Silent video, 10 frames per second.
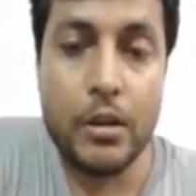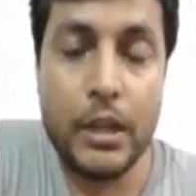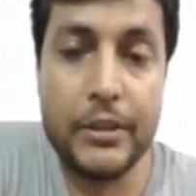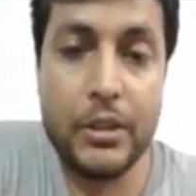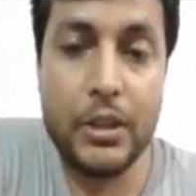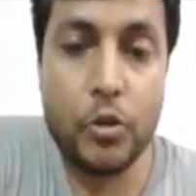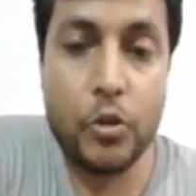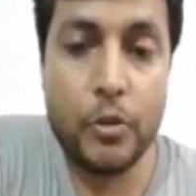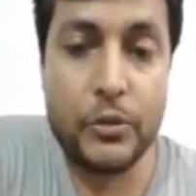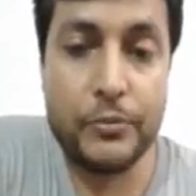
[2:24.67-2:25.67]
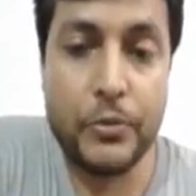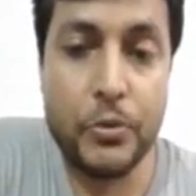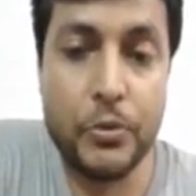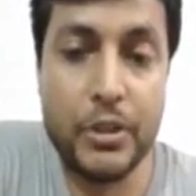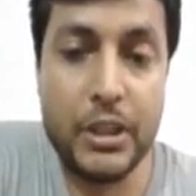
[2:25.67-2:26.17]

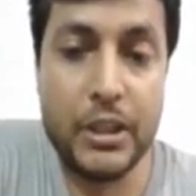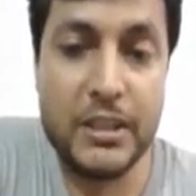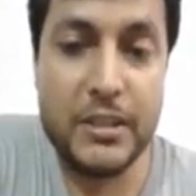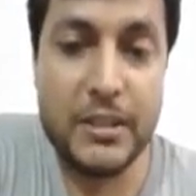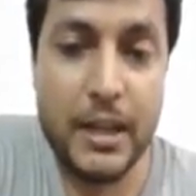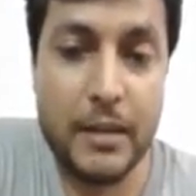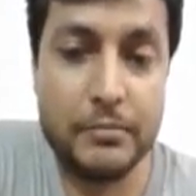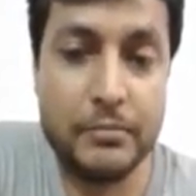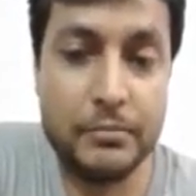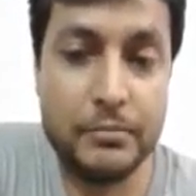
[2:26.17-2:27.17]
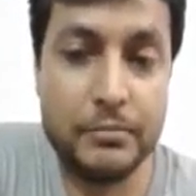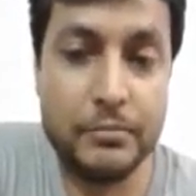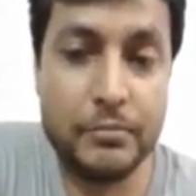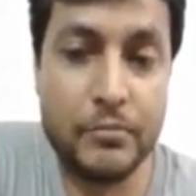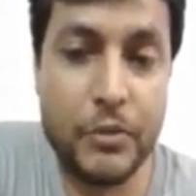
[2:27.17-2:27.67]
chromatophore, there is
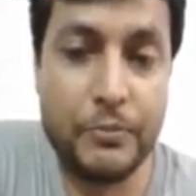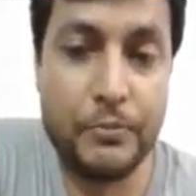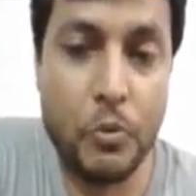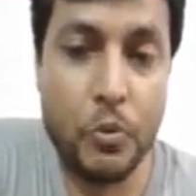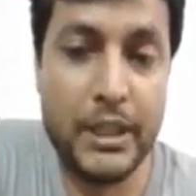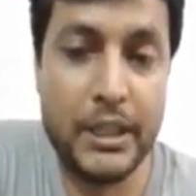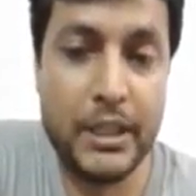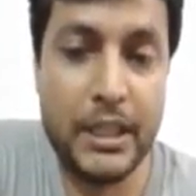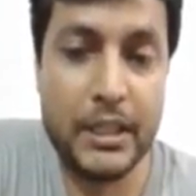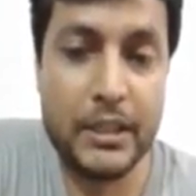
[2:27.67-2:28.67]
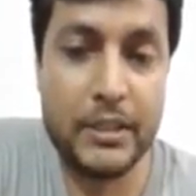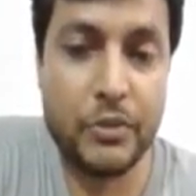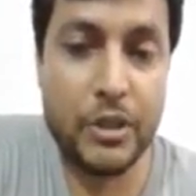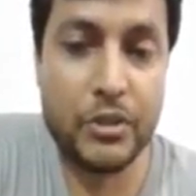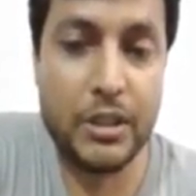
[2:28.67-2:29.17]
some folding like
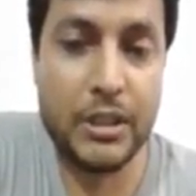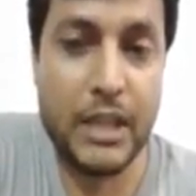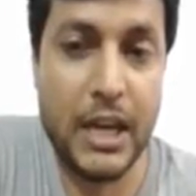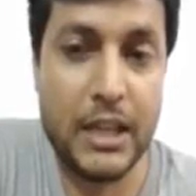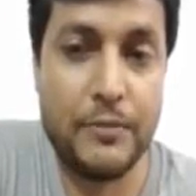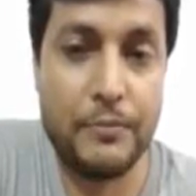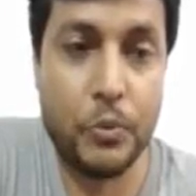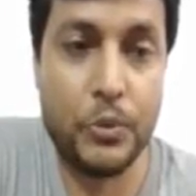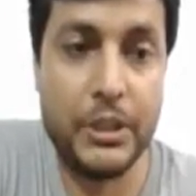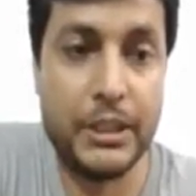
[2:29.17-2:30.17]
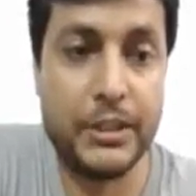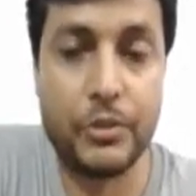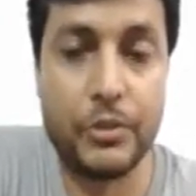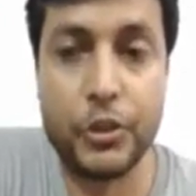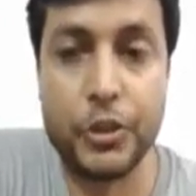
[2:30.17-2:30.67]
structure. It is highly folded
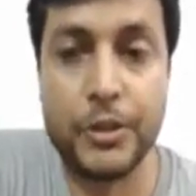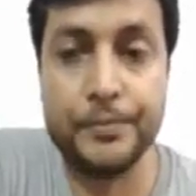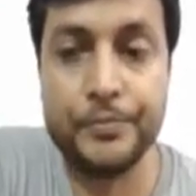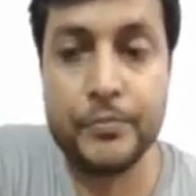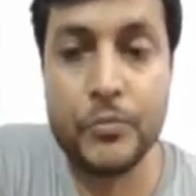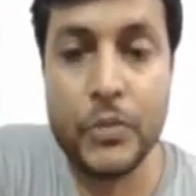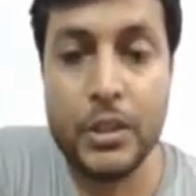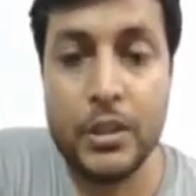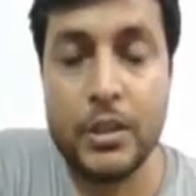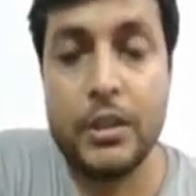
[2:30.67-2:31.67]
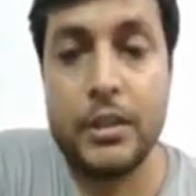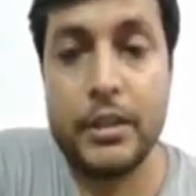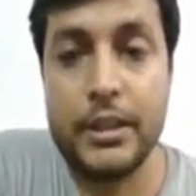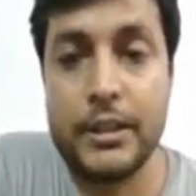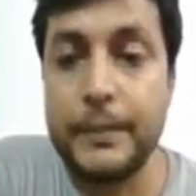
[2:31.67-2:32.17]
structure.
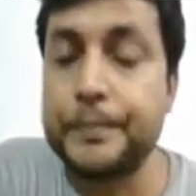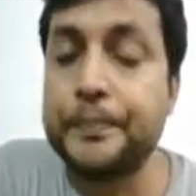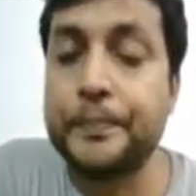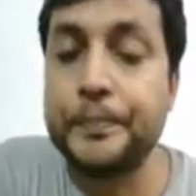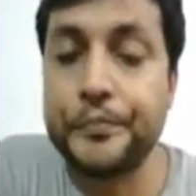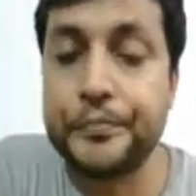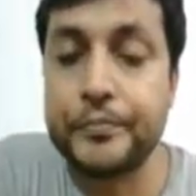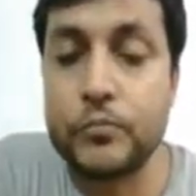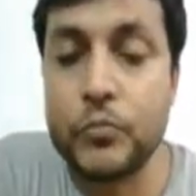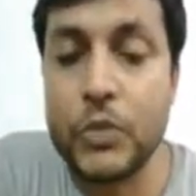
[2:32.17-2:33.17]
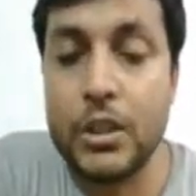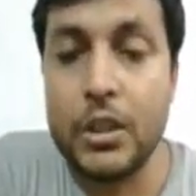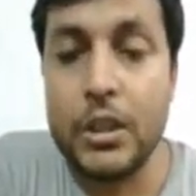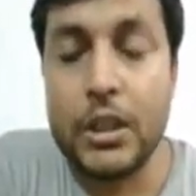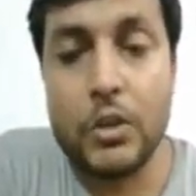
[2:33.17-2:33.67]
Great.
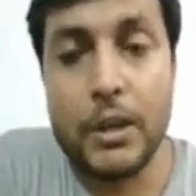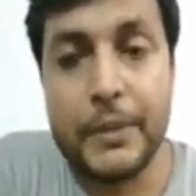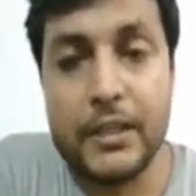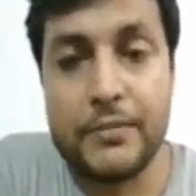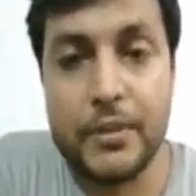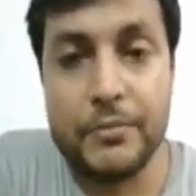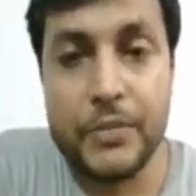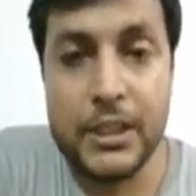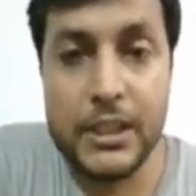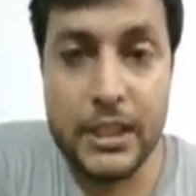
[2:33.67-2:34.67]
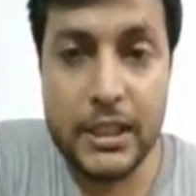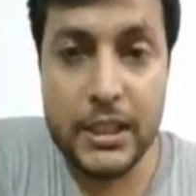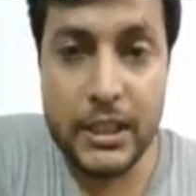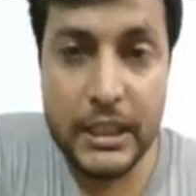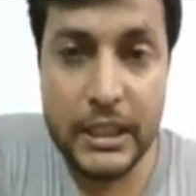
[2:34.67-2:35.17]
Now, apart from this
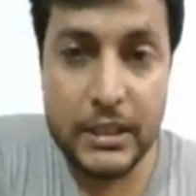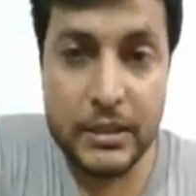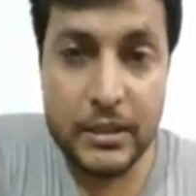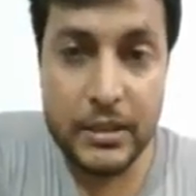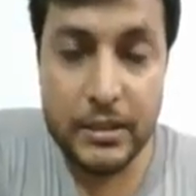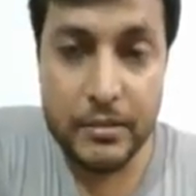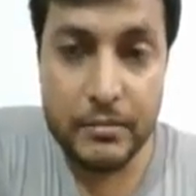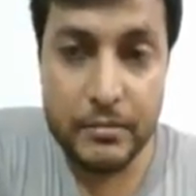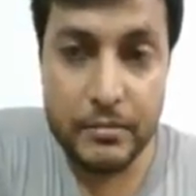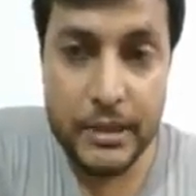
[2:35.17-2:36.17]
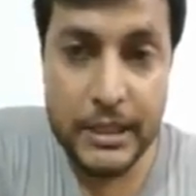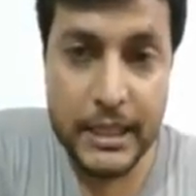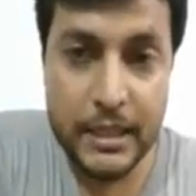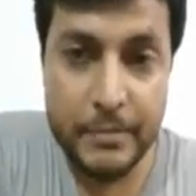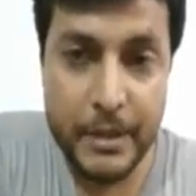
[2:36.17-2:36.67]
inner
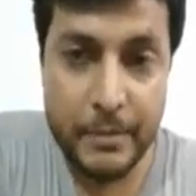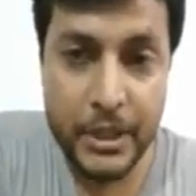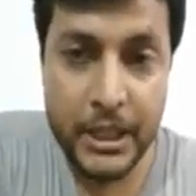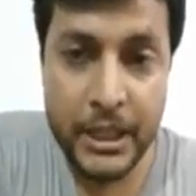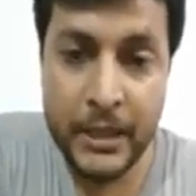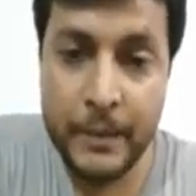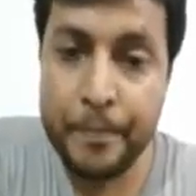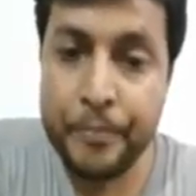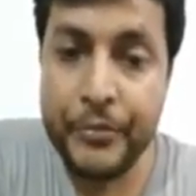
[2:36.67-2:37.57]
cell membrane,